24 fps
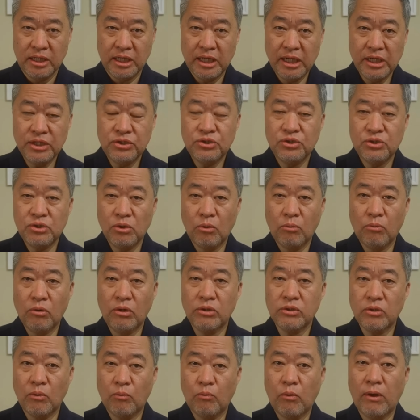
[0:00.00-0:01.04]
into the
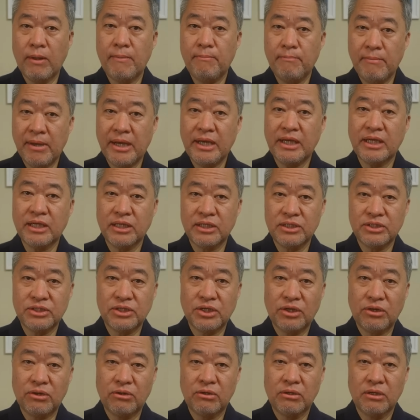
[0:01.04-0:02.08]
world of what many
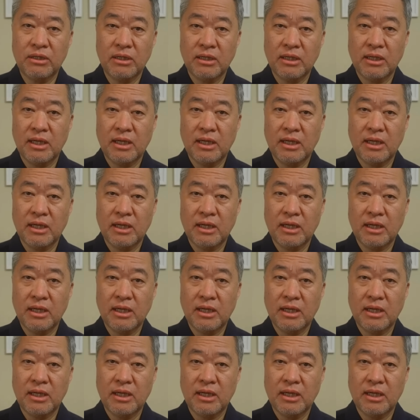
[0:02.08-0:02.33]
consider